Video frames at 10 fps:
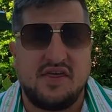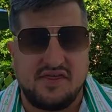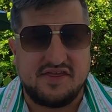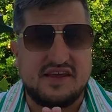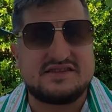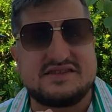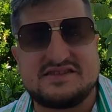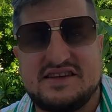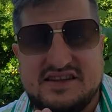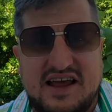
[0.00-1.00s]
This
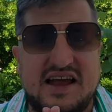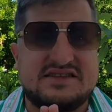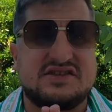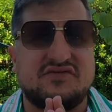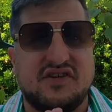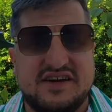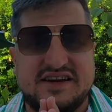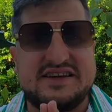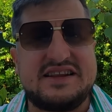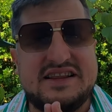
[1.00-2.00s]
is the last of our
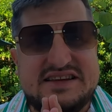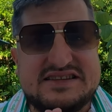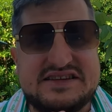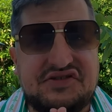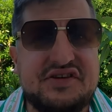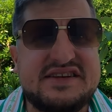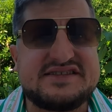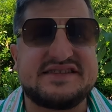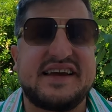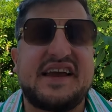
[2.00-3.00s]
Italy
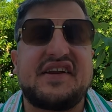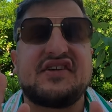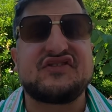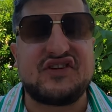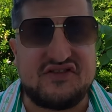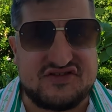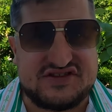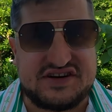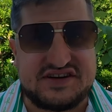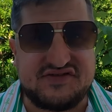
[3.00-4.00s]
series and our travel
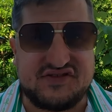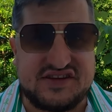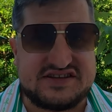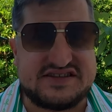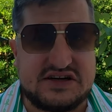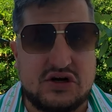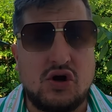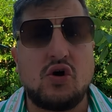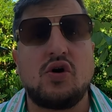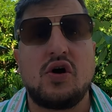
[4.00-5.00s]
series for this year.
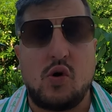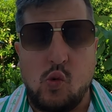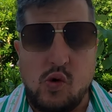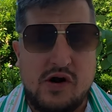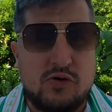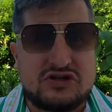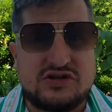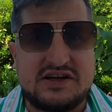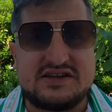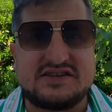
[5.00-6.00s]
Where would
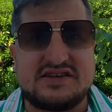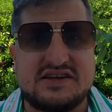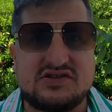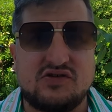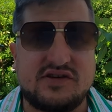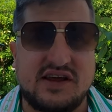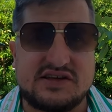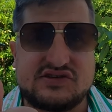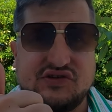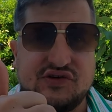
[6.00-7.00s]
you like to see us go
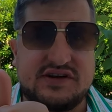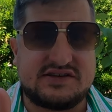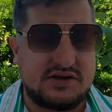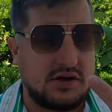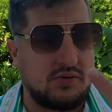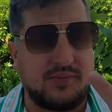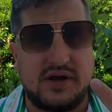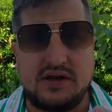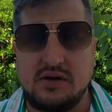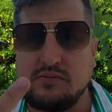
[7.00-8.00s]
next? Greece,
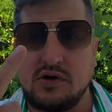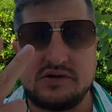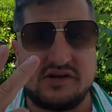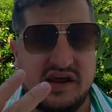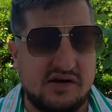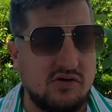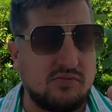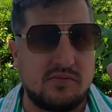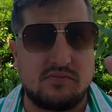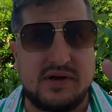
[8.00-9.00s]
Albania,
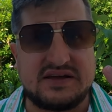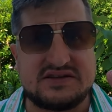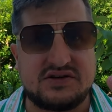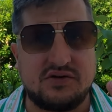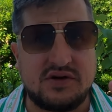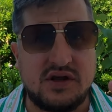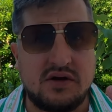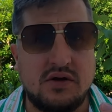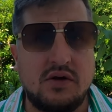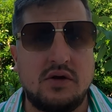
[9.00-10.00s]
Montenegro, Macedonia?